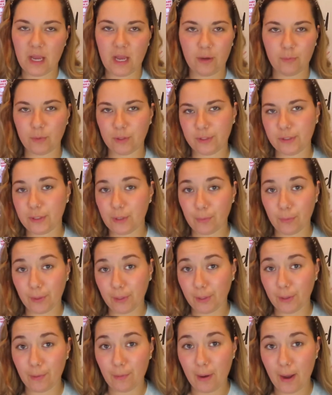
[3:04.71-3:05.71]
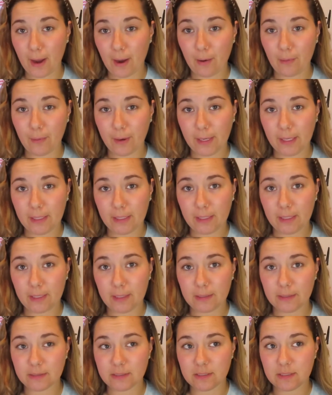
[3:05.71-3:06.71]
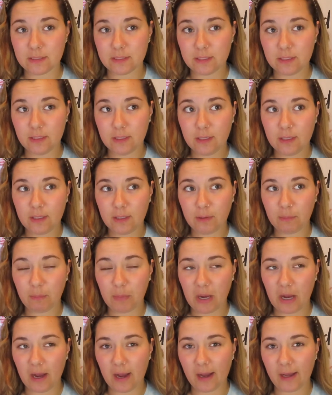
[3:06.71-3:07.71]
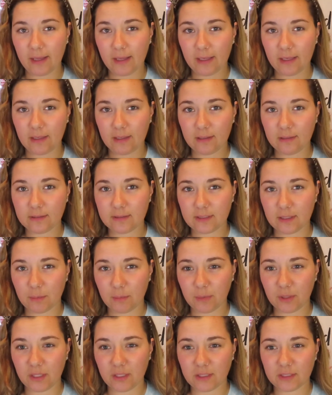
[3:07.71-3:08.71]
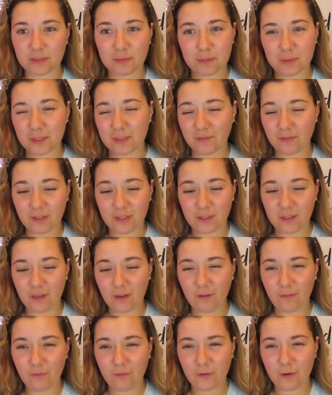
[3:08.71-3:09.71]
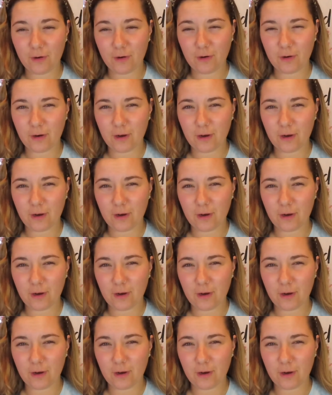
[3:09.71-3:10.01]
I really don't want to go out and buy something specifically for